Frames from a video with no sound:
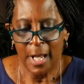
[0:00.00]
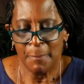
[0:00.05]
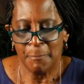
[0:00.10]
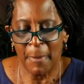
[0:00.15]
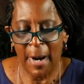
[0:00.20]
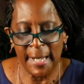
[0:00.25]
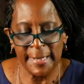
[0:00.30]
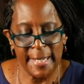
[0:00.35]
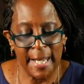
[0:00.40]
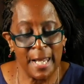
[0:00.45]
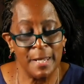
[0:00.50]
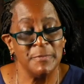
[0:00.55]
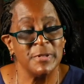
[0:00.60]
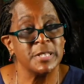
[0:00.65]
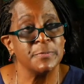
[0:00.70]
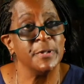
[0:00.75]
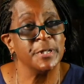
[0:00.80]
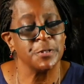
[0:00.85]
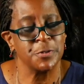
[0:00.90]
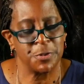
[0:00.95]
My name
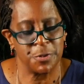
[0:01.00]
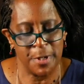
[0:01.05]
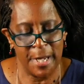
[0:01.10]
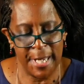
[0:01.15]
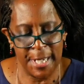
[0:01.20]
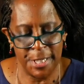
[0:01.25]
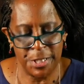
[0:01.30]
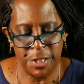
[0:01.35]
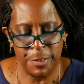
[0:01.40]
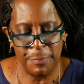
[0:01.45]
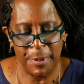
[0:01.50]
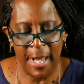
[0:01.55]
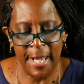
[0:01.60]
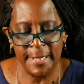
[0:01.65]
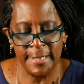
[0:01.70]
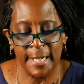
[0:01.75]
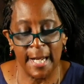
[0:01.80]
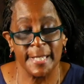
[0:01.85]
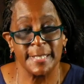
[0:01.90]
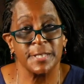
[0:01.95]
is Minister Angie
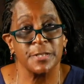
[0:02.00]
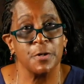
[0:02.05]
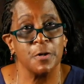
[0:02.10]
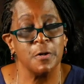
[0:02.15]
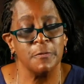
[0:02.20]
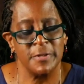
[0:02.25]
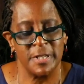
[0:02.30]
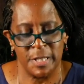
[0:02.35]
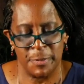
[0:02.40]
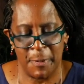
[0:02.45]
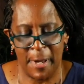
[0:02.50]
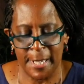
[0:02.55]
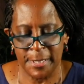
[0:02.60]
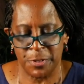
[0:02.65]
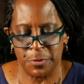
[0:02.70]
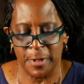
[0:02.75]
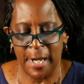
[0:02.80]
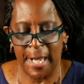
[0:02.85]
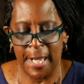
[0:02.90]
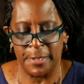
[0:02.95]
Payne, and I serve as
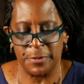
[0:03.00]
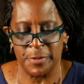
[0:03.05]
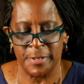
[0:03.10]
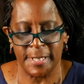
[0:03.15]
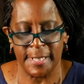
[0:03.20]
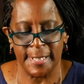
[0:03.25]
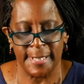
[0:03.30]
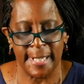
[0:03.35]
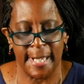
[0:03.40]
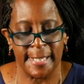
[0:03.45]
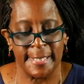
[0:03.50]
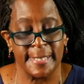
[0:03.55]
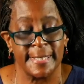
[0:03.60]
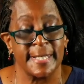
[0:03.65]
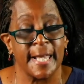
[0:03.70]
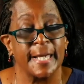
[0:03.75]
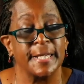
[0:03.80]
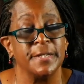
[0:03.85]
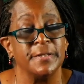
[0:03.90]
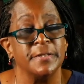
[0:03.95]
Pastor Anderson's
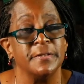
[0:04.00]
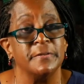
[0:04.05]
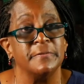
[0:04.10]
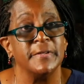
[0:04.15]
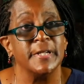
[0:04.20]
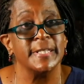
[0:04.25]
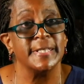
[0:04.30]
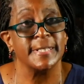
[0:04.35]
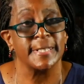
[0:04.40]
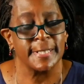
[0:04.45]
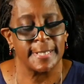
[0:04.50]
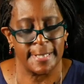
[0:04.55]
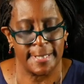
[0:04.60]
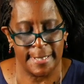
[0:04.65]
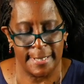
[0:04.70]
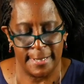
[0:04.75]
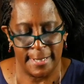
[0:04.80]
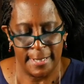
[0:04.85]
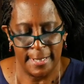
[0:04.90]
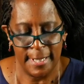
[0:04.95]
executive
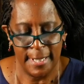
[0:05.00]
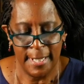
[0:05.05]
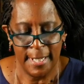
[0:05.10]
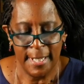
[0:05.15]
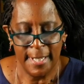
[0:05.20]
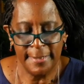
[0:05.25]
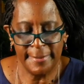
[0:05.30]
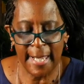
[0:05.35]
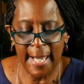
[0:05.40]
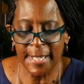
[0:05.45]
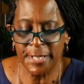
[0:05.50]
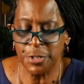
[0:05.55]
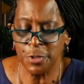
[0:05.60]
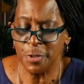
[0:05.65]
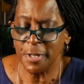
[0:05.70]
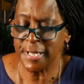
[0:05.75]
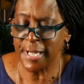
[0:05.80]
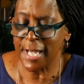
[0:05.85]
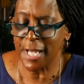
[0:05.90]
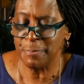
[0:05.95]
assistant. Thank
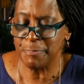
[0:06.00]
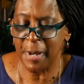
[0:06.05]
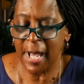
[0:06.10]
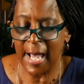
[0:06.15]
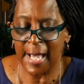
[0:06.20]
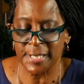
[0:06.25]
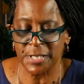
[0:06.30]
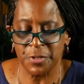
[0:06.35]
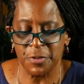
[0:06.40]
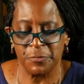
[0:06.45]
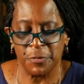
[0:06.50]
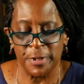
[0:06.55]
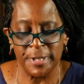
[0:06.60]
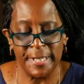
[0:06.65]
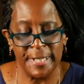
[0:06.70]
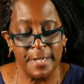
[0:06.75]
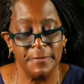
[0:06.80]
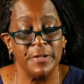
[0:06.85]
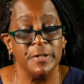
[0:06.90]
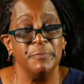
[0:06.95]
you again, Pastor, for
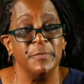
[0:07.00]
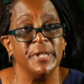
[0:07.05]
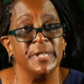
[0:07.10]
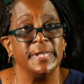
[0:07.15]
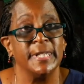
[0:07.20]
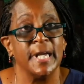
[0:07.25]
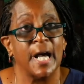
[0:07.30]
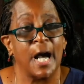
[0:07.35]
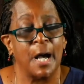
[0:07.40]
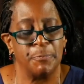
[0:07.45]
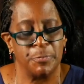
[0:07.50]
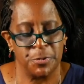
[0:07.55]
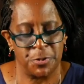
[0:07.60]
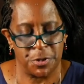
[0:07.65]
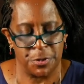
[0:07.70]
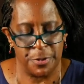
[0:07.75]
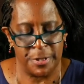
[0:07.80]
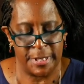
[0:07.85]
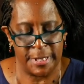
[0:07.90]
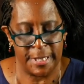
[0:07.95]
giving me the
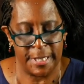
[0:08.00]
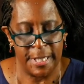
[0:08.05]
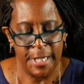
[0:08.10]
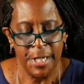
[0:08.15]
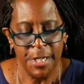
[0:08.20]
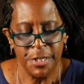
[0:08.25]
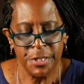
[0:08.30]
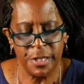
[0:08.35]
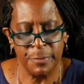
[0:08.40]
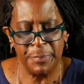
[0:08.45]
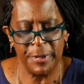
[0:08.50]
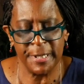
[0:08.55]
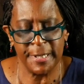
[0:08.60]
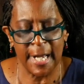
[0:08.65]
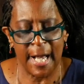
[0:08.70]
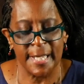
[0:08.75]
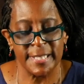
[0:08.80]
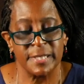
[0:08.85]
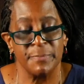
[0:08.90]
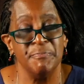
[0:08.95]
opportunity to be
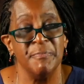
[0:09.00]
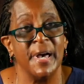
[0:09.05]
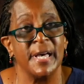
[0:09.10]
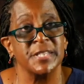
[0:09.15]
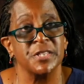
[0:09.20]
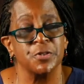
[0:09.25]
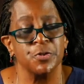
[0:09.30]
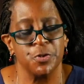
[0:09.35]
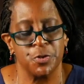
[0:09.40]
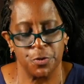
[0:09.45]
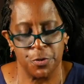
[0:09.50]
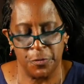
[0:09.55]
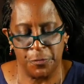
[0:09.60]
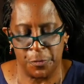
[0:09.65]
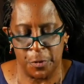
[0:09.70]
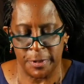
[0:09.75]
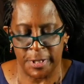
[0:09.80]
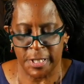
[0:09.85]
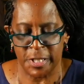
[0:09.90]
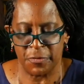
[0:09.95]
God's messenger
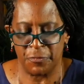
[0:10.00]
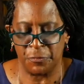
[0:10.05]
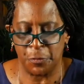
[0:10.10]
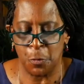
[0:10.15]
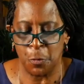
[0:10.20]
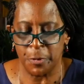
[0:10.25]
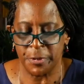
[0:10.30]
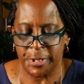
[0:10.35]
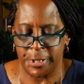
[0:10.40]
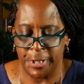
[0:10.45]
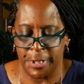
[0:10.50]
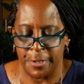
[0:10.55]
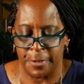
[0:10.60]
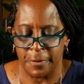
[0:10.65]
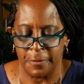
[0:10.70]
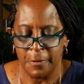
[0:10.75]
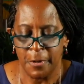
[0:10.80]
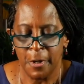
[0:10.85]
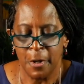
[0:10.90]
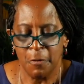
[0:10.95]
for this fourth
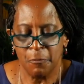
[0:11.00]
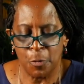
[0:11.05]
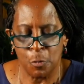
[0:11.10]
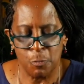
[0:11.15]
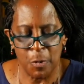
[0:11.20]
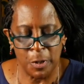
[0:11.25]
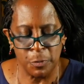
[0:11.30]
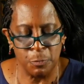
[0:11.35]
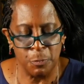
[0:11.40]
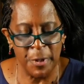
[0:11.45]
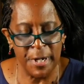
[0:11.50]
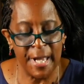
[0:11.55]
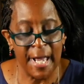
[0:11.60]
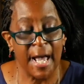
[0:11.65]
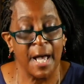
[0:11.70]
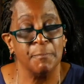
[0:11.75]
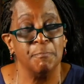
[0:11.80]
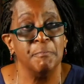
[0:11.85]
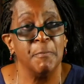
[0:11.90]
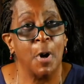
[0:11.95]
year for what we
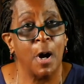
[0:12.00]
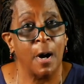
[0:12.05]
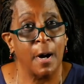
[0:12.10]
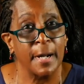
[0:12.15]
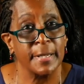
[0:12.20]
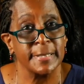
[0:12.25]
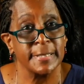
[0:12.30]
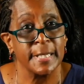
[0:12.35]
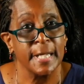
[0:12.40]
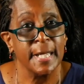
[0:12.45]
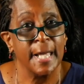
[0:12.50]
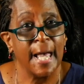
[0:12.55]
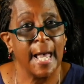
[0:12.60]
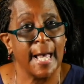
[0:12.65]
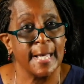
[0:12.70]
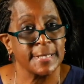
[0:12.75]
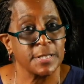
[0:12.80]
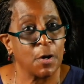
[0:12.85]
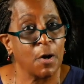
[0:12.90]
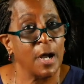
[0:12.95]
have marked
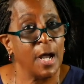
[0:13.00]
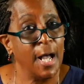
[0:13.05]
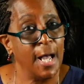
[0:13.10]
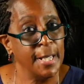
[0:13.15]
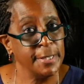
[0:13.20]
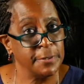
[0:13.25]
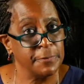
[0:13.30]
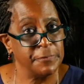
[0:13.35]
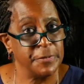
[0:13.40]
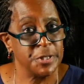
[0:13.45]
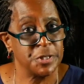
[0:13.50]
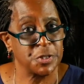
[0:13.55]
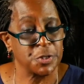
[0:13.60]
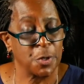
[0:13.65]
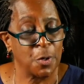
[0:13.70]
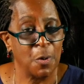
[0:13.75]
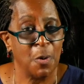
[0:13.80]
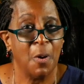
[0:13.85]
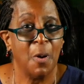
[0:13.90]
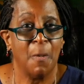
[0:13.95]
as our
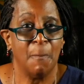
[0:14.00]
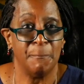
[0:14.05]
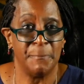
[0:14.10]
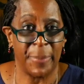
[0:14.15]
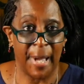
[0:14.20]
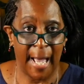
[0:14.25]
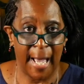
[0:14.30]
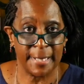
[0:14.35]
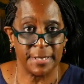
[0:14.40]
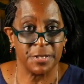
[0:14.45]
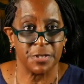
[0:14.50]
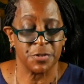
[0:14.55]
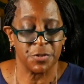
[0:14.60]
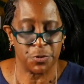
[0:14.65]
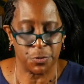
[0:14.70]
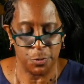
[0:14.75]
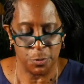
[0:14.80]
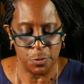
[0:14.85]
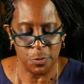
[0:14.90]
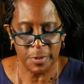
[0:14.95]
unofficial Back to
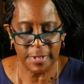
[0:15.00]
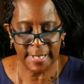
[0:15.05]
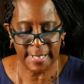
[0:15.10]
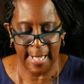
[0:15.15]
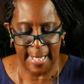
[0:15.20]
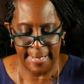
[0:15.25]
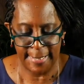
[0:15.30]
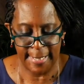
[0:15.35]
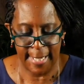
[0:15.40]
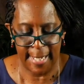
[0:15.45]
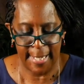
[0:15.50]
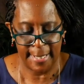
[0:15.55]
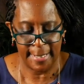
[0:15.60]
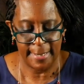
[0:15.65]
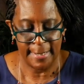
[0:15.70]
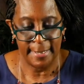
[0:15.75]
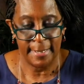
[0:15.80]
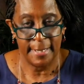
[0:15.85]
School Sunday.